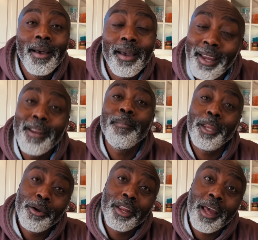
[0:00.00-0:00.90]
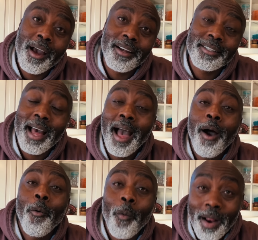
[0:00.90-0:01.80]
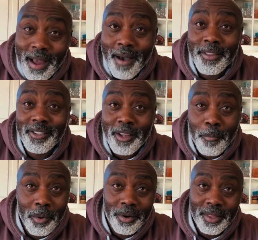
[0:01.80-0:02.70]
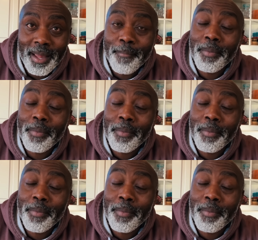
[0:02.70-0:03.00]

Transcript: in a million years want to have the same birthday